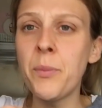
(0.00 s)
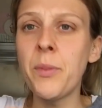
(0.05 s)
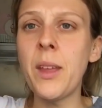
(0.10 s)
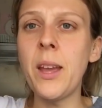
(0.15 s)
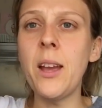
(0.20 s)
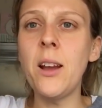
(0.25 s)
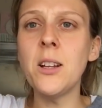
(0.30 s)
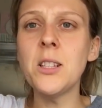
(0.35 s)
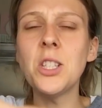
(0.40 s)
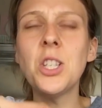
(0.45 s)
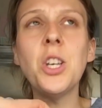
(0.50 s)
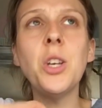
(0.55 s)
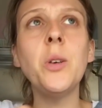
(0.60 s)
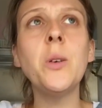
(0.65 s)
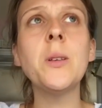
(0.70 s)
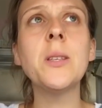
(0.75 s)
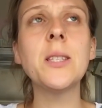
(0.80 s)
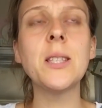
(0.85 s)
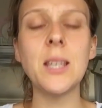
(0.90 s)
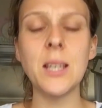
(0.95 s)
They are
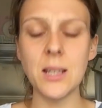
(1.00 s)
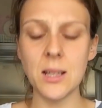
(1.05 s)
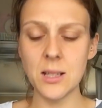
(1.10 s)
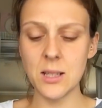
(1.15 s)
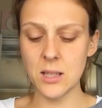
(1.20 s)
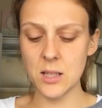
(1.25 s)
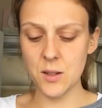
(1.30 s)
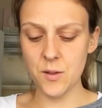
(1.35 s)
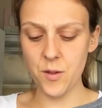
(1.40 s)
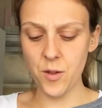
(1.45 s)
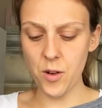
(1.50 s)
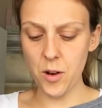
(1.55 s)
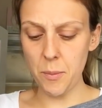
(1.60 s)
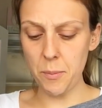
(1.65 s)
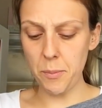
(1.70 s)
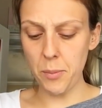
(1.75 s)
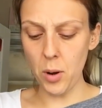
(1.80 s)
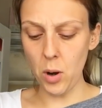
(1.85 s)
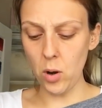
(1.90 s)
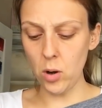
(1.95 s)
2 tins for a
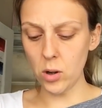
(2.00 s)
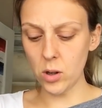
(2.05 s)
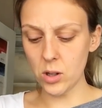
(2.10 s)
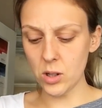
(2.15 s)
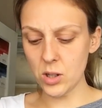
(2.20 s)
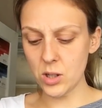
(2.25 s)
box.